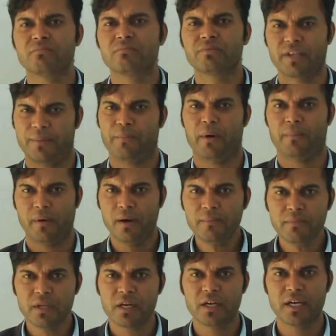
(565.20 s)
They
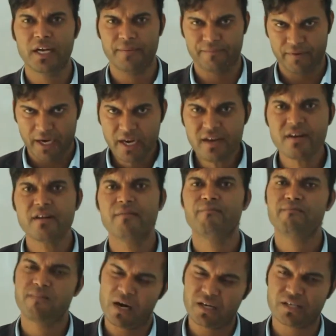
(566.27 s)
perform
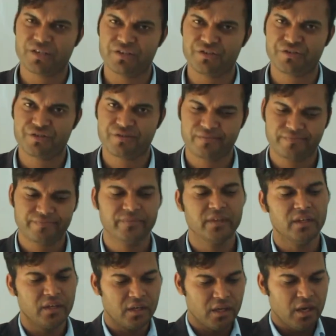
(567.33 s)
different functions.
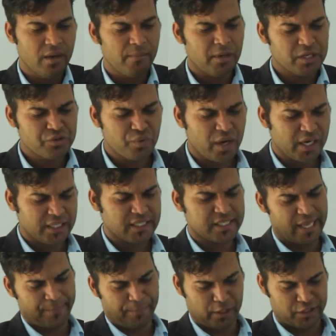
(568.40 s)
First one is
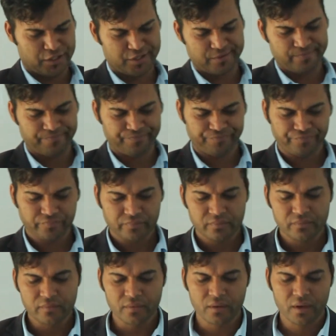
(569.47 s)
sepals.
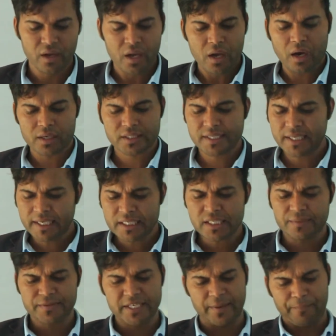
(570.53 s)
A series
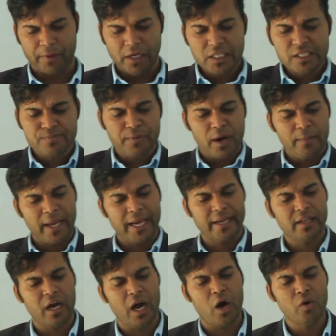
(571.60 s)
of sepals form
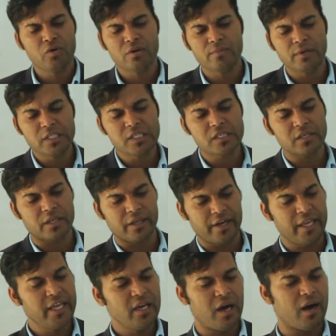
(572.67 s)
in the outermost
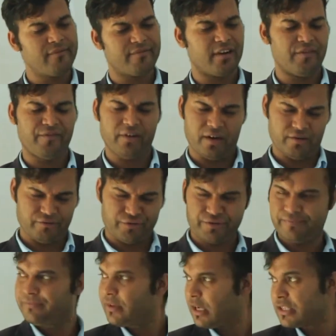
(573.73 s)
ring of a
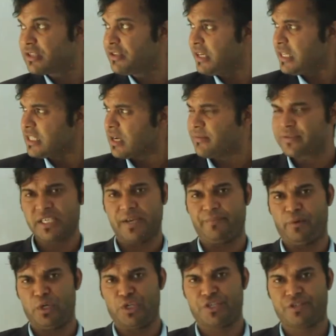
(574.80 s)
flowers. A series of
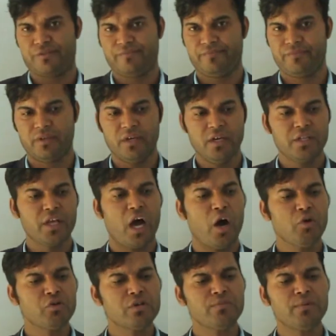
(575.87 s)
sepals. The
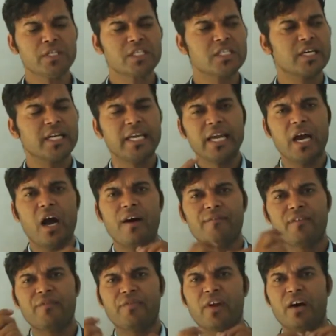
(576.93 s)
outermost ring
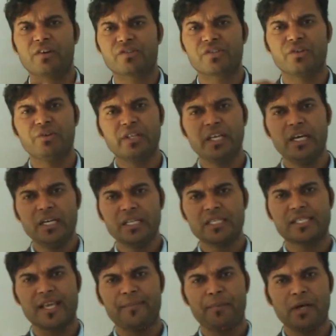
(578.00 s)
of a flowers, look there,
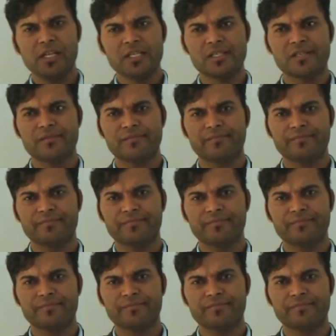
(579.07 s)
sepals.